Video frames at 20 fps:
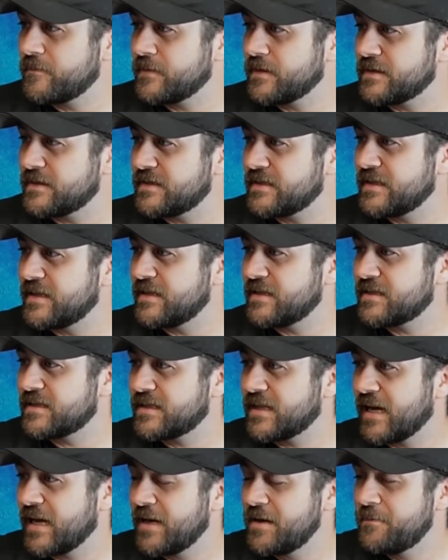It's
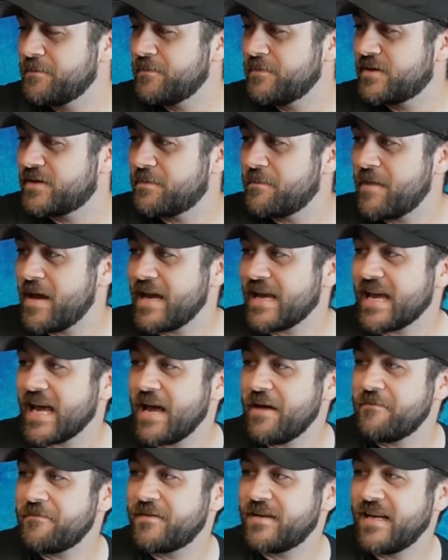time to make
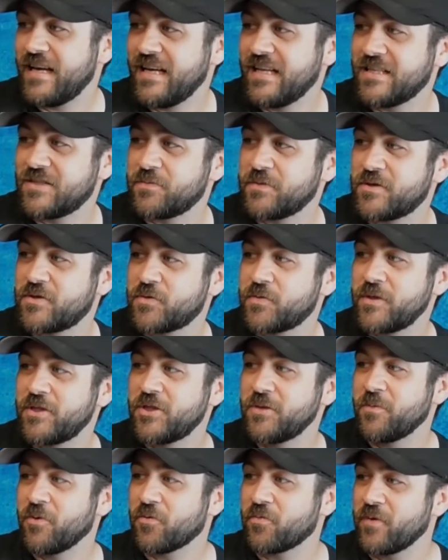F10s with
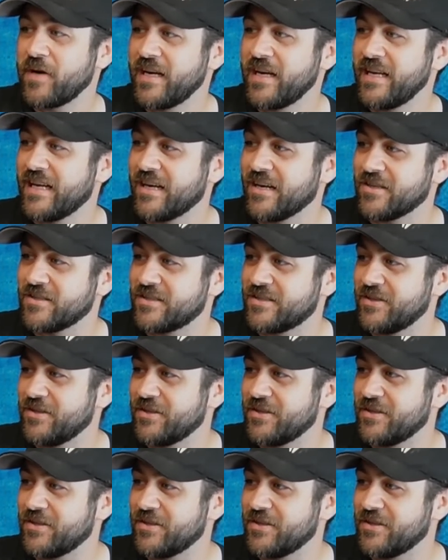switchable ring gears